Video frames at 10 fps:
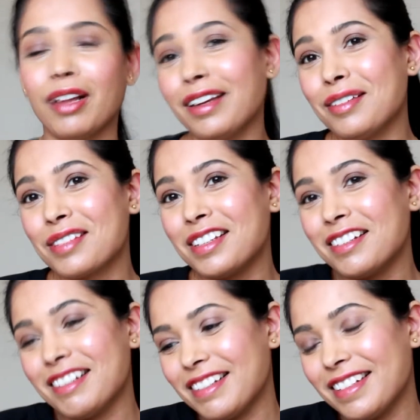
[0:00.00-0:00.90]
I use
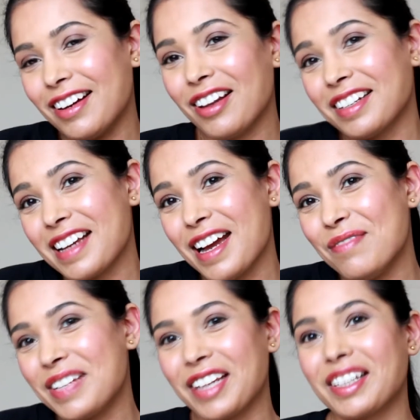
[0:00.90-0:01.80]
it all the
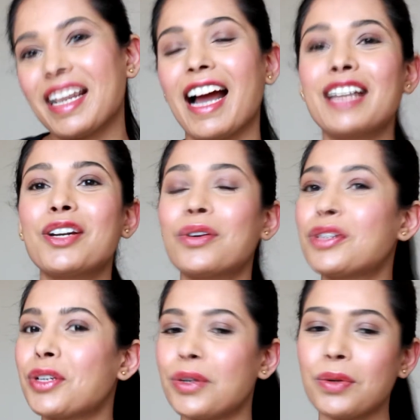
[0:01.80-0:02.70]
time, daily. I
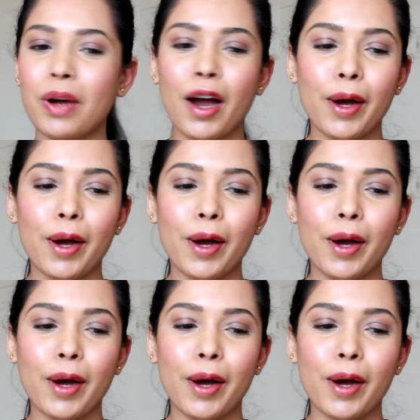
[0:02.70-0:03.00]
don't do